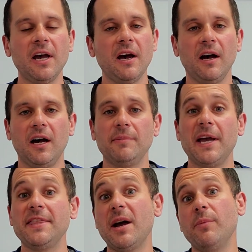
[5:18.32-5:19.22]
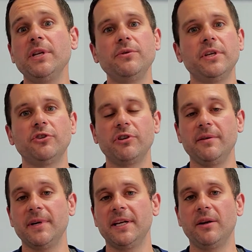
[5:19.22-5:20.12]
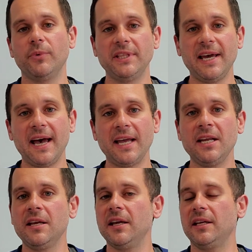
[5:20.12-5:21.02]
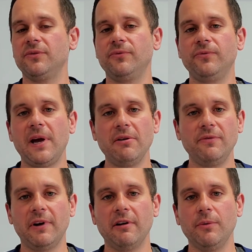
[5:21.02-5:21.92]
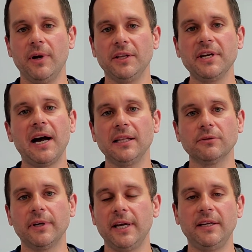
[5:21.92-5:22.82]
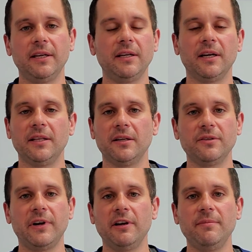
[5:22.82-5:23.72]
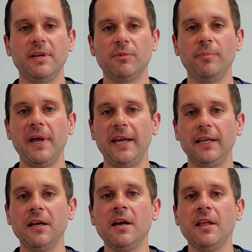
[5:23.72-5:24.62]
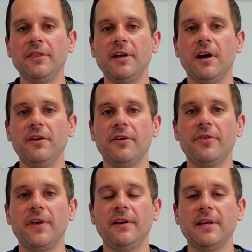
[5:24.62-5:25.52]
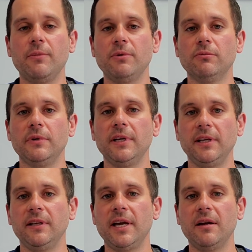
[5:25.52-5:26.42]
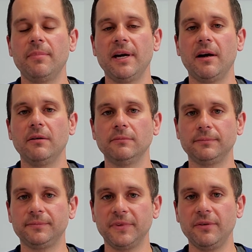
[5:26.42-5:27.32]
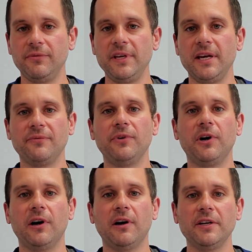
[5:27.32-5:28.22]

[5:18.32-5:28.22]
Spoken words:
and then we do the treatment. And with that, it's very, very well tolerated. There's very minimal pain. The other thing that we really like about the VFR